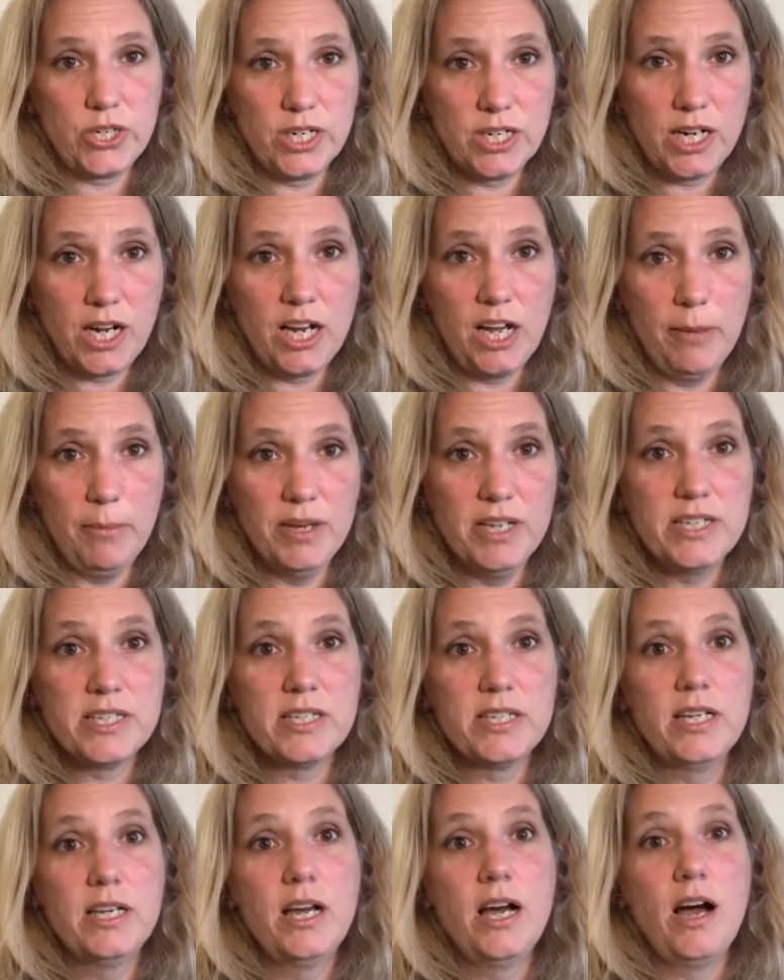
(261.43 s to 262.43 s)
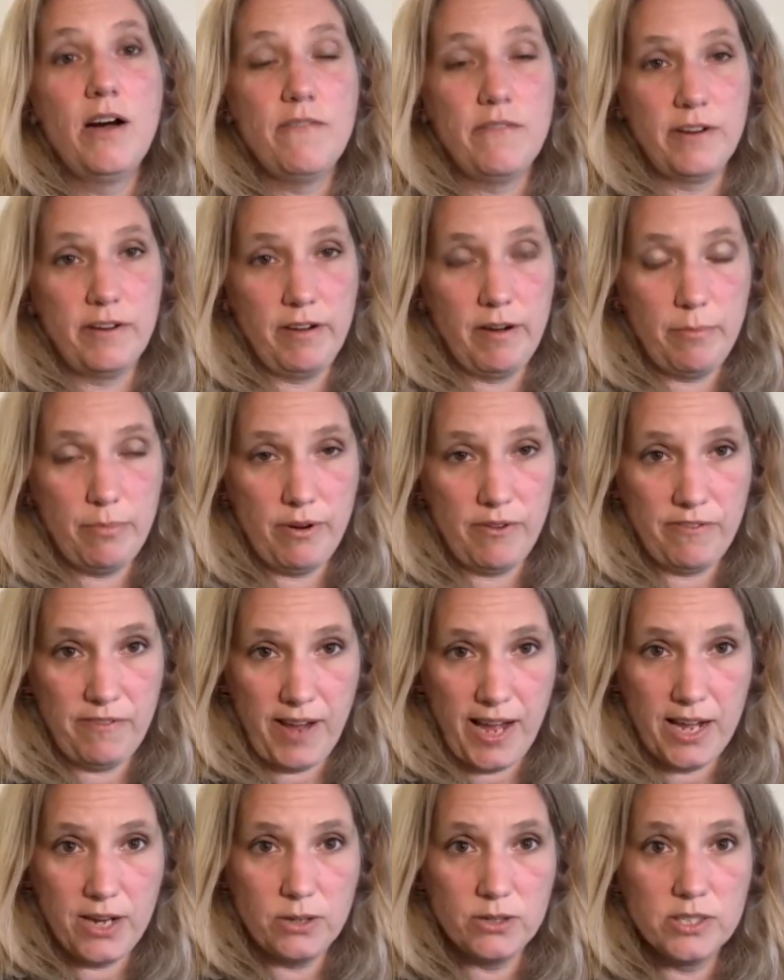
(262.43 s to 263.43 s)
our climate are very
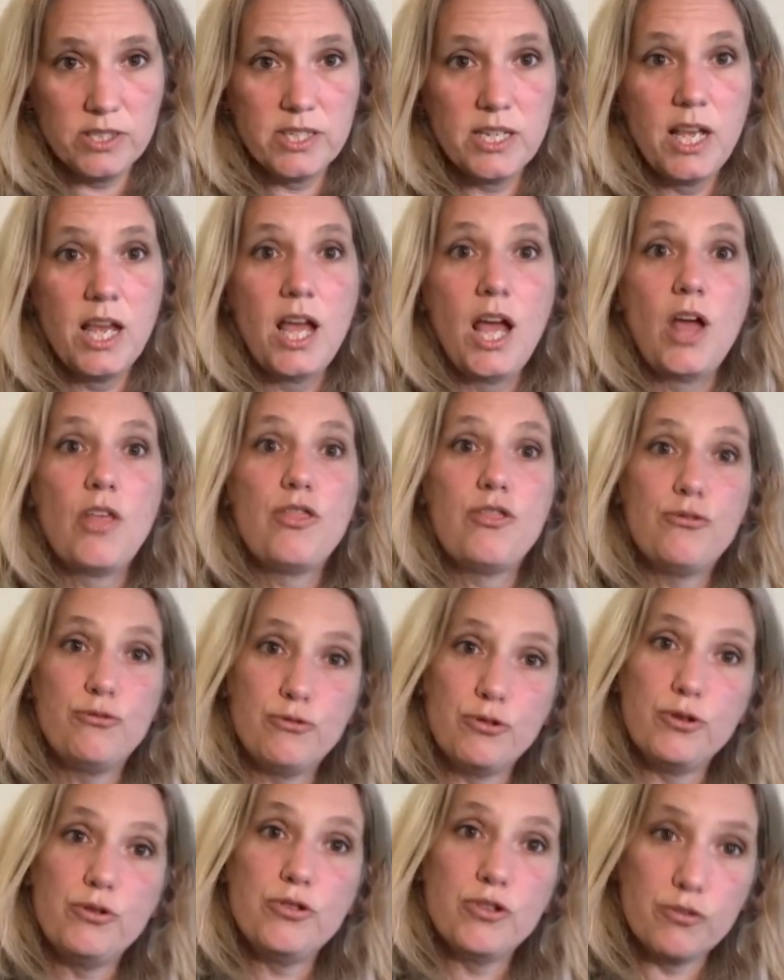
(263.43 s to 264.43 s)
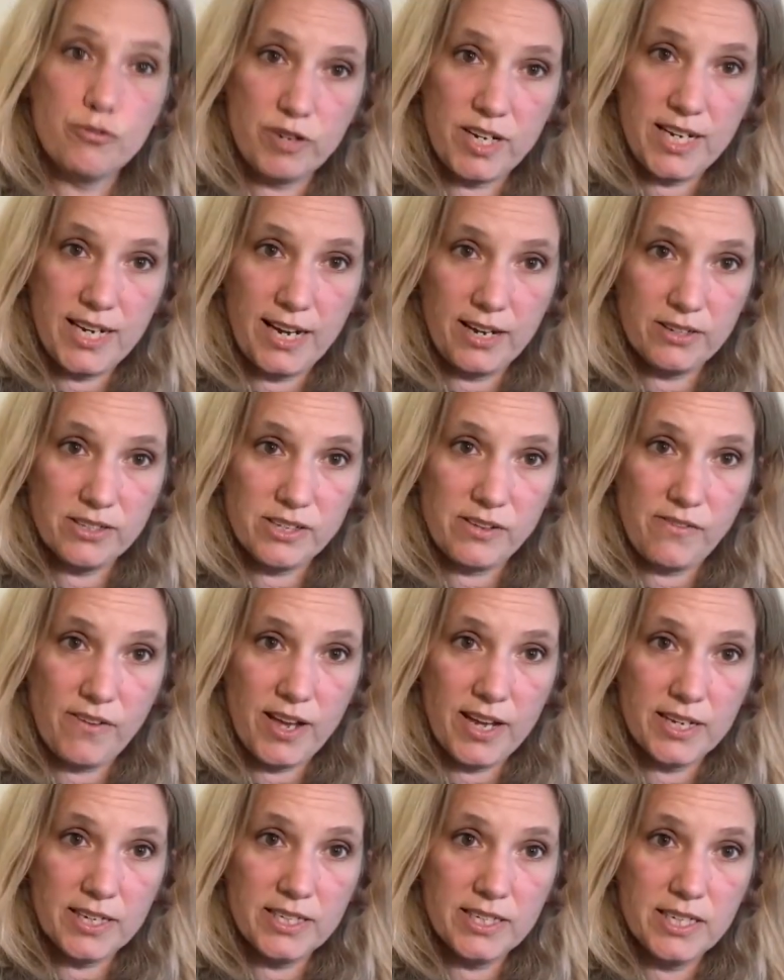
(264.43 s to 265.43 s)
profound through the greenhouse
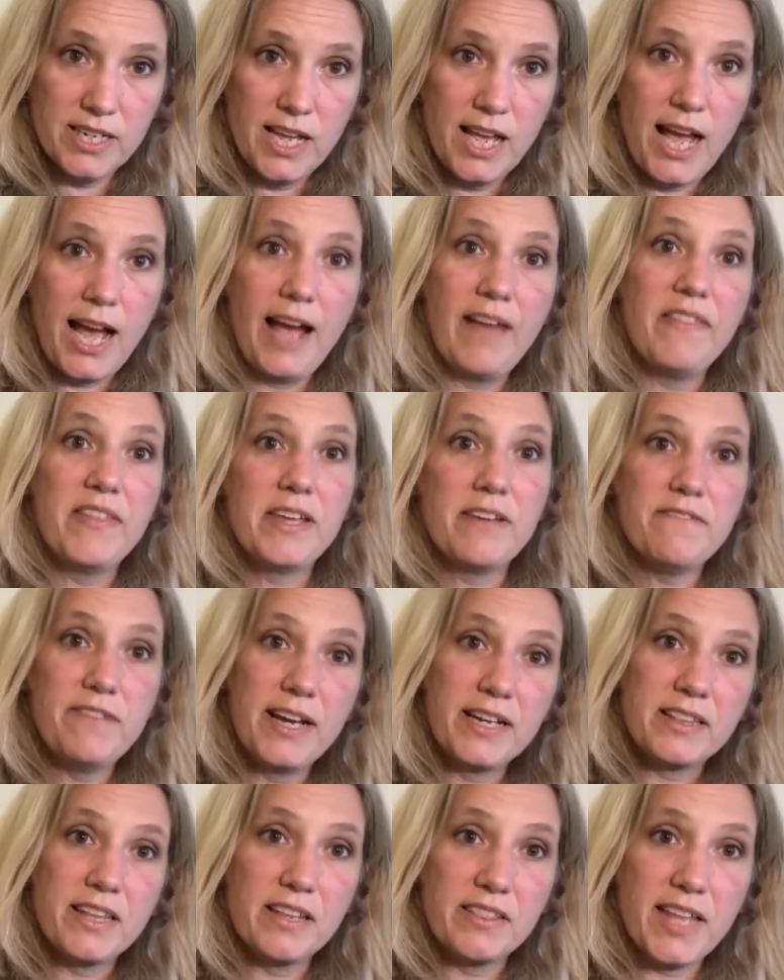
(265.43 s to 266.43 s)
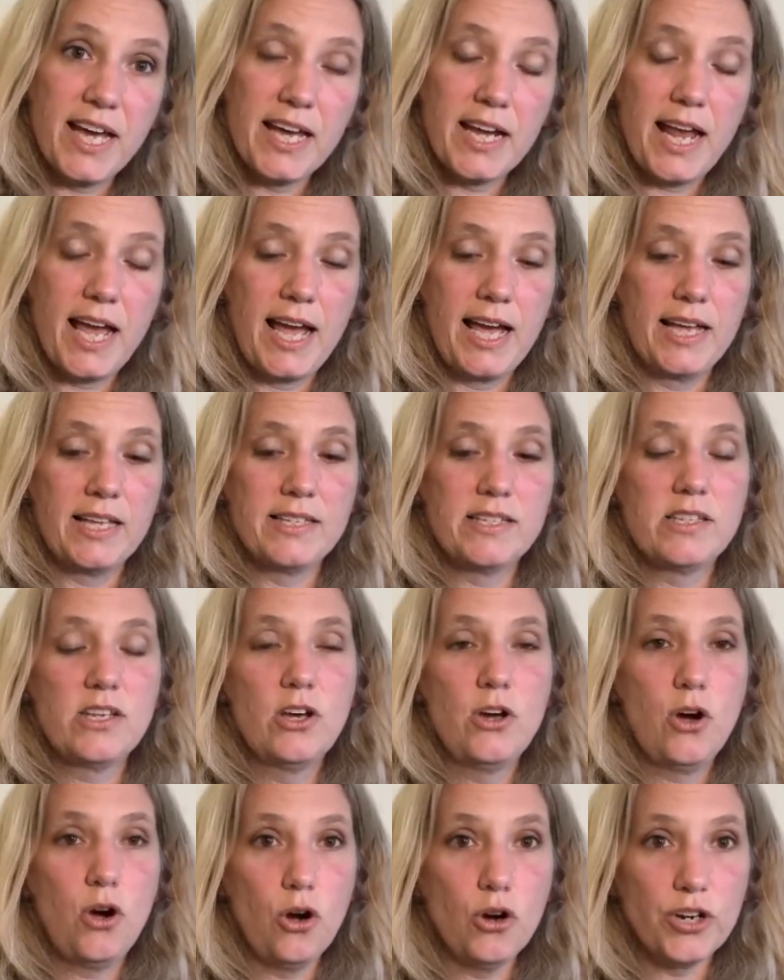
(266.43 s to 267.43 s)
effect and the effect that that has
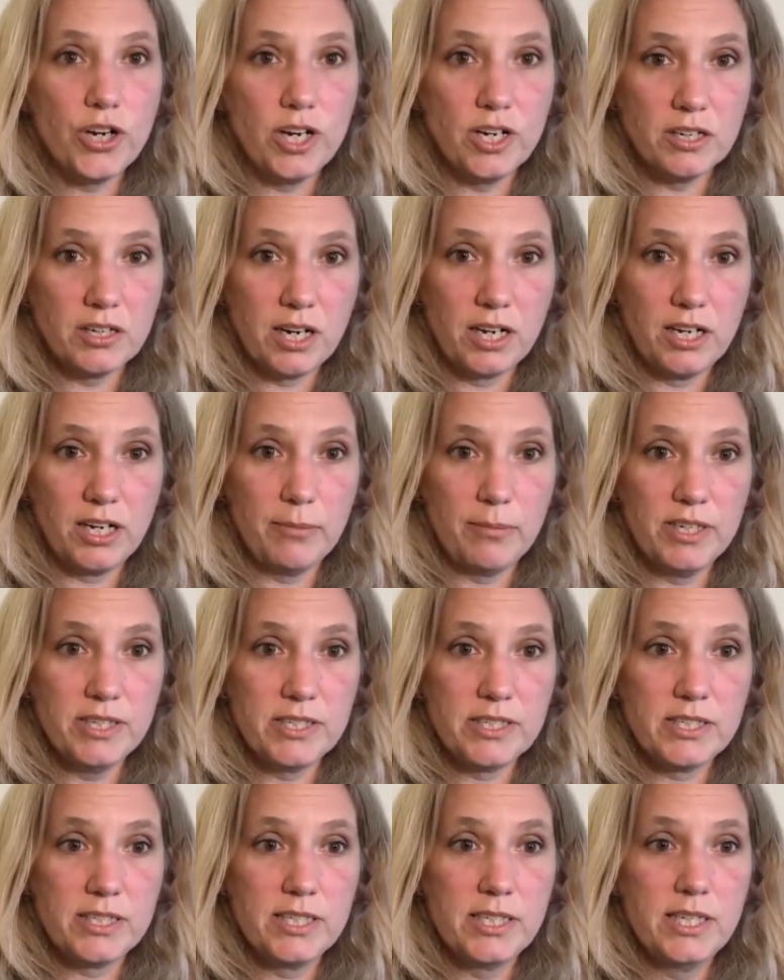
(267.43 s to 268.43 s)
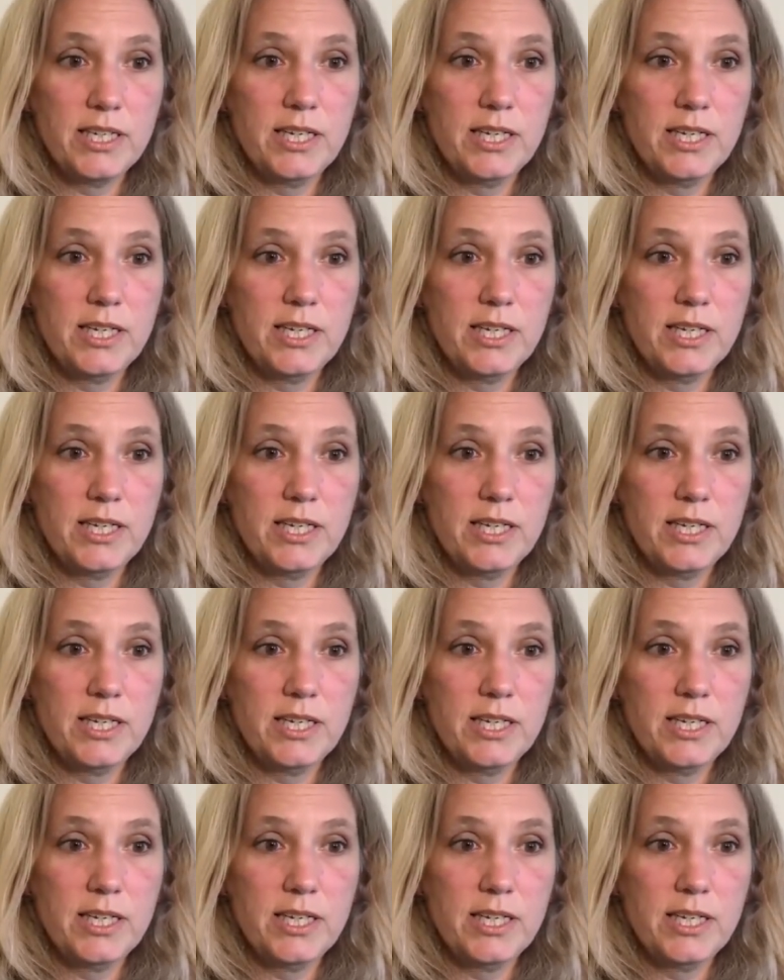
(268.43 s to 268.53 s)
on our climate.